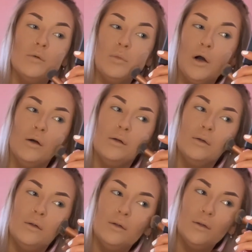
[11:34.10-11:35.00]
But
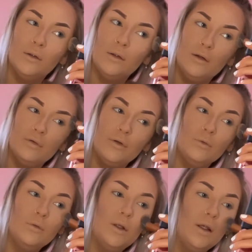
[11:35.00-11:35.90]
if I
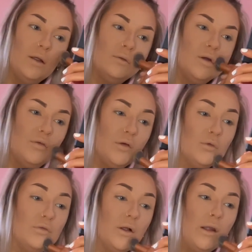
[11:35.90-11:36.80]
don't
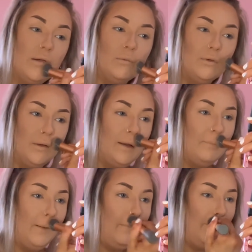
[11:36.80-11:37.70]
feel like it one day,
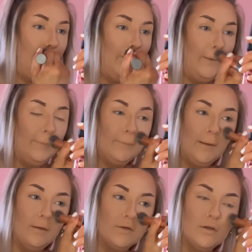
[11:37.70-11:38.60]
when I'm doing this
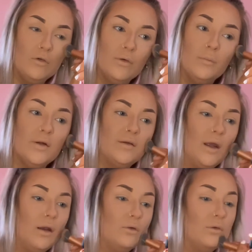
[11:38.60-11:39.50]
kind of stuff with my
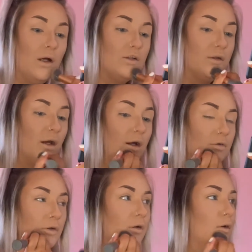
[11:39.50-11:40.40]
skin, I don't actually have
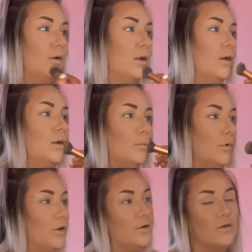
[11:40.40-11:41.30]
to,
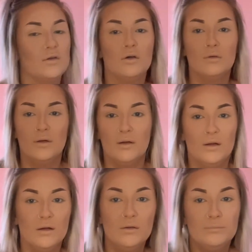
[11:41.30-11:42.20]
because it's already
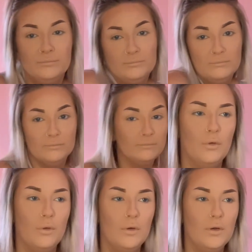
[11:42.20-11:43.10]
there.
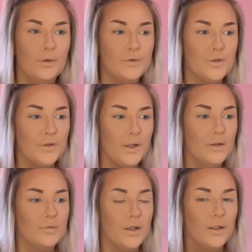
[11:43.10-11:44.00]
For just kind
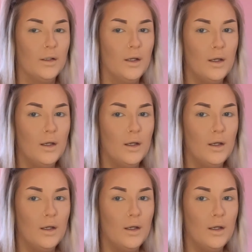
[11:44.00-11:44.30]
of like